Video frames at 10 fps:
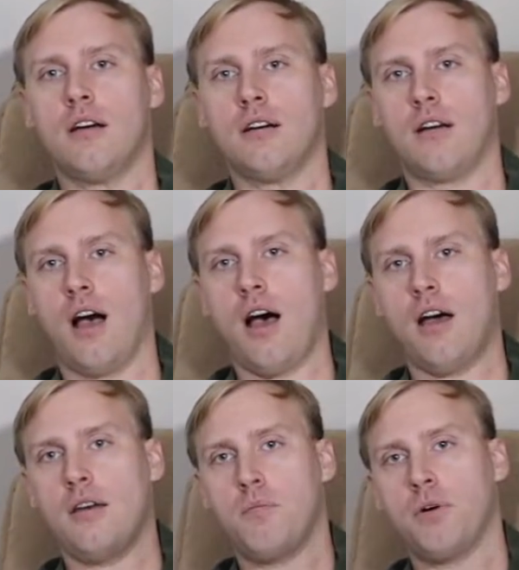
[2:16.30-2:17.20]

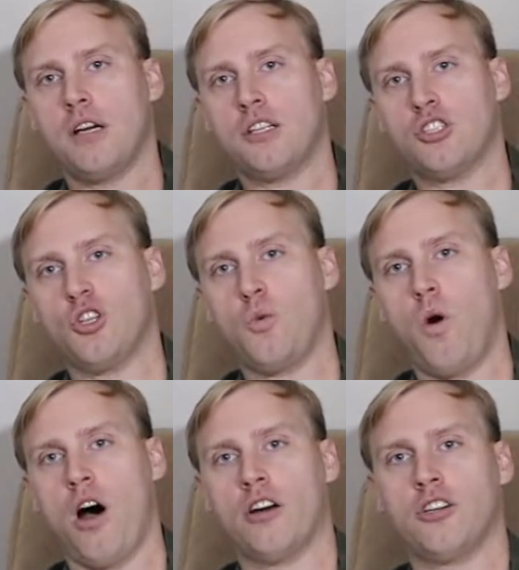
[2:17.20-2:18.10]
God brings the
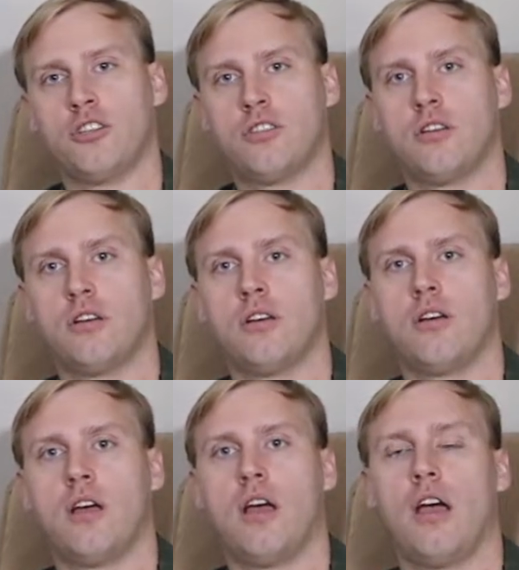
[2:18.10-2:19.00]
waters
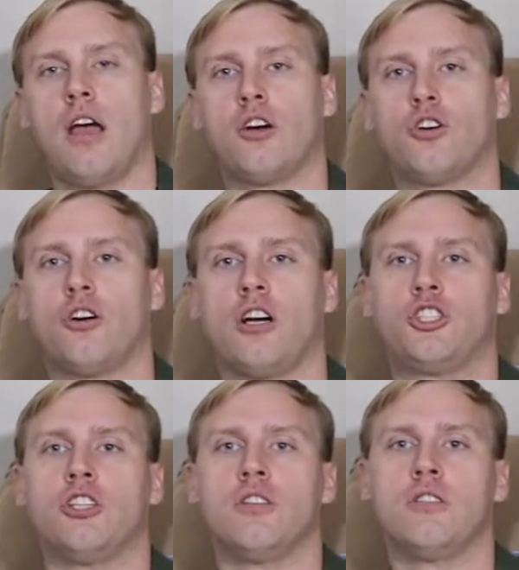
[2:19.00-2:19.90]
and
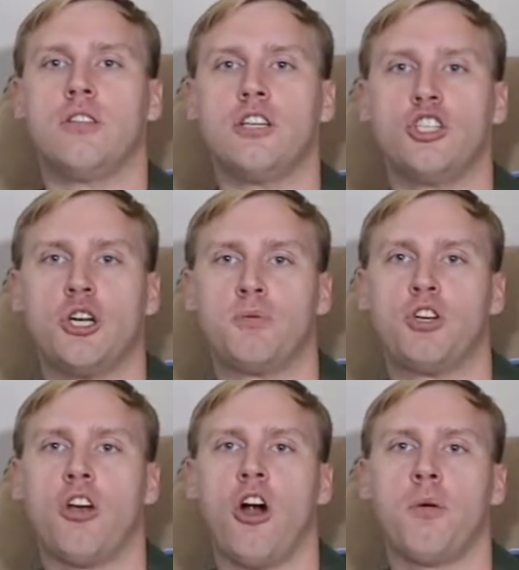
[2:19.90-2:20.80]
crushes the
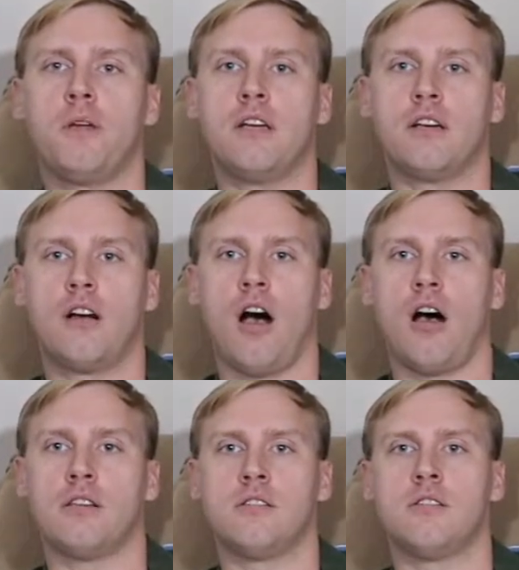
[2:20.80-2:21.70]
Egyptian army and
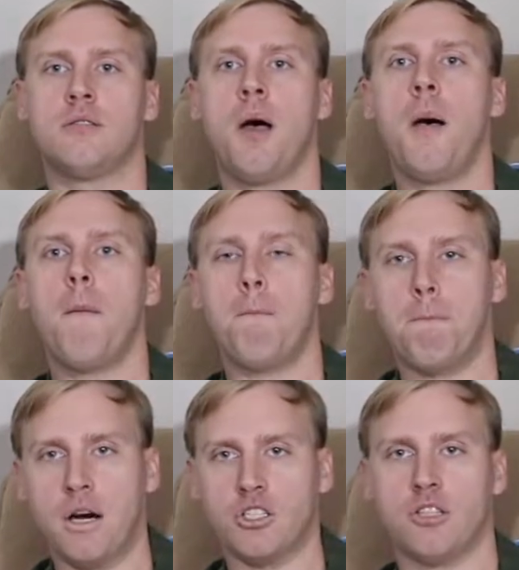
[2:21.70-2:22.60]
causes
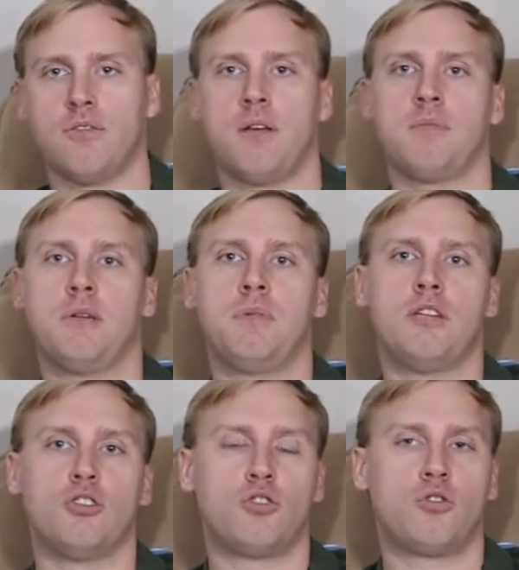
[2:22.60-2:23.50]
much of them to be
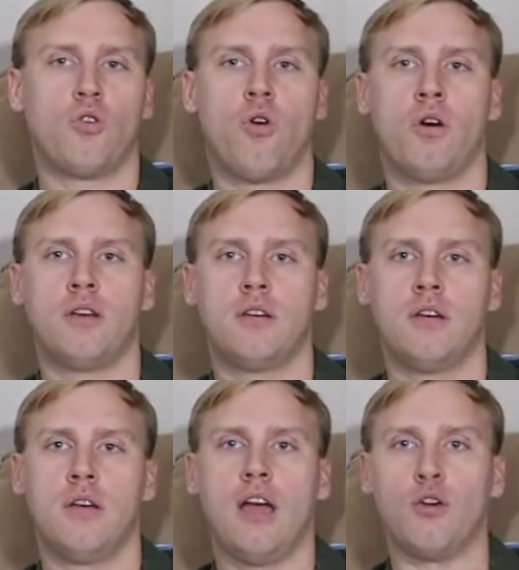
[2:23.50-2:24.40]
destroyed
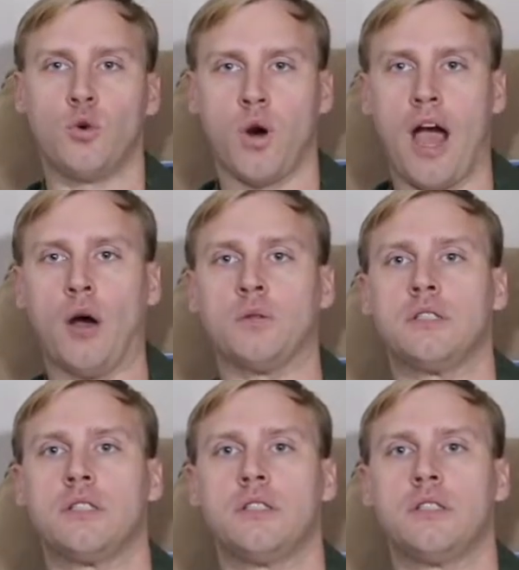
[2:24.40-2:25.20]
and drowned.